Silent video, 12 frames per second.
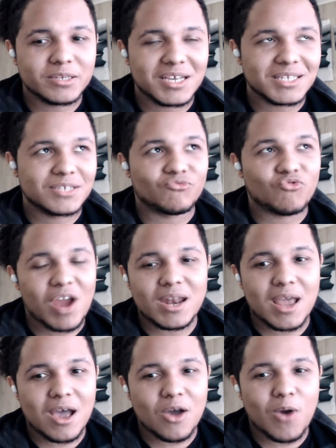because right
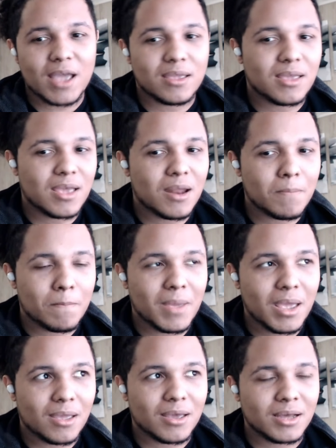now I can't
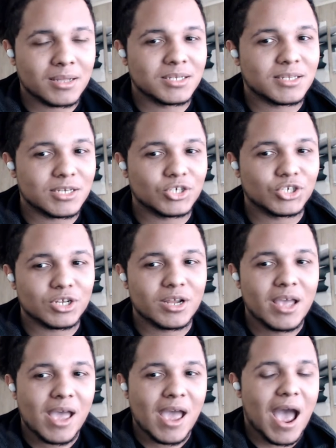make a decision.
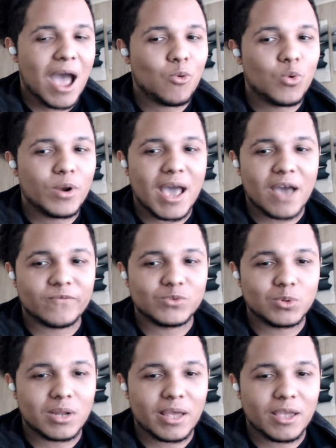I would have
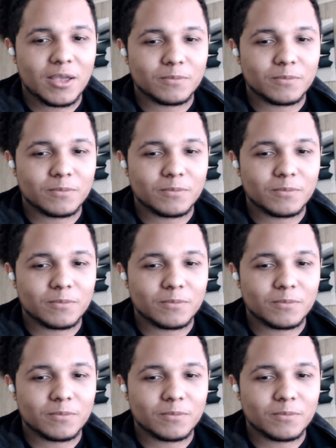to like